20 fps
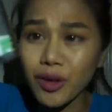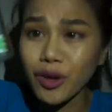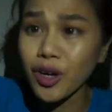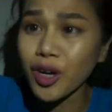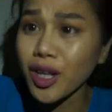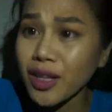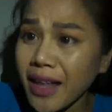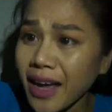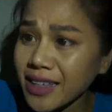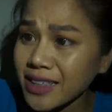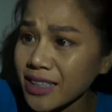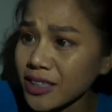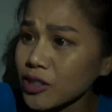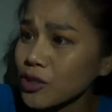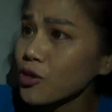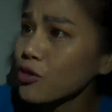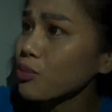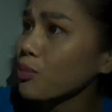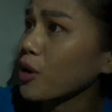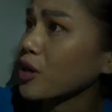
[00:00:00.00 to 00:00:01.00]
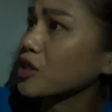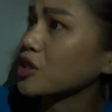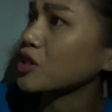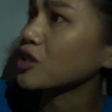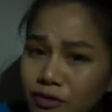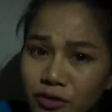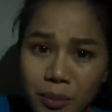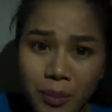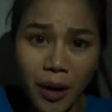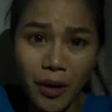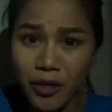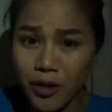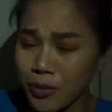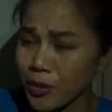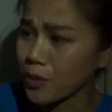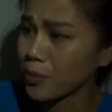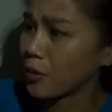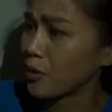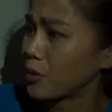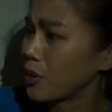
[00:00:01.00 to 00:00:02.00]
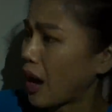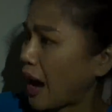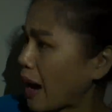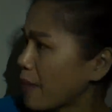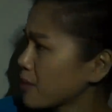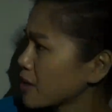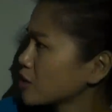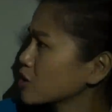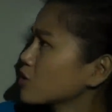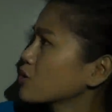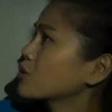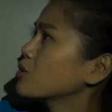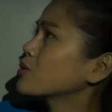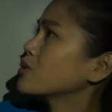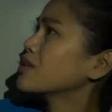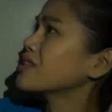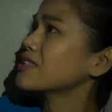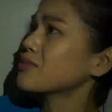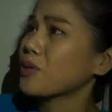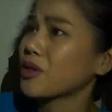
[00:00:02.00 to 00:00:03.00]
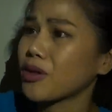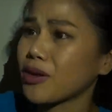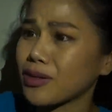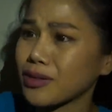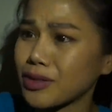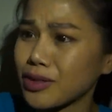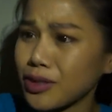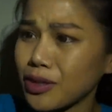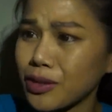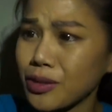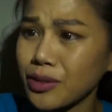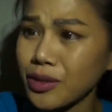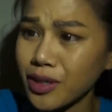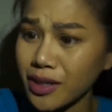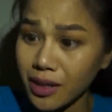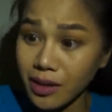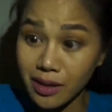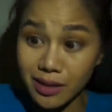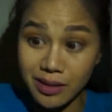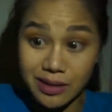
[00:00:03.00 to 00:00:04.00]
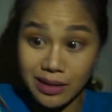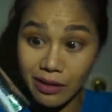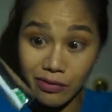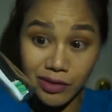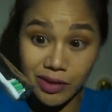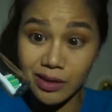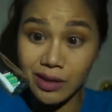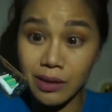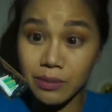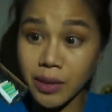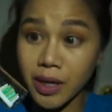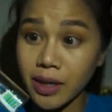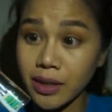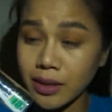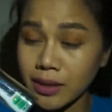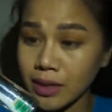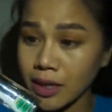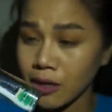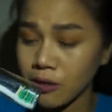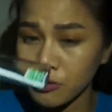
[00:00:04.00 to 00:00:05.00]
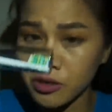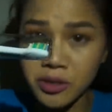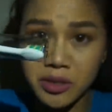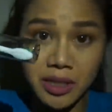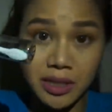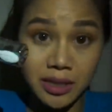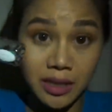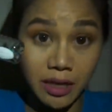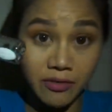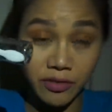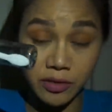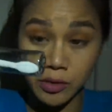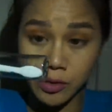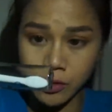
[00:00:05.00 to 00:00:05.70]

they're collecting toothbrush from other people. I'm not sure who this belongs to. It's definitely not mine because I don't use this type of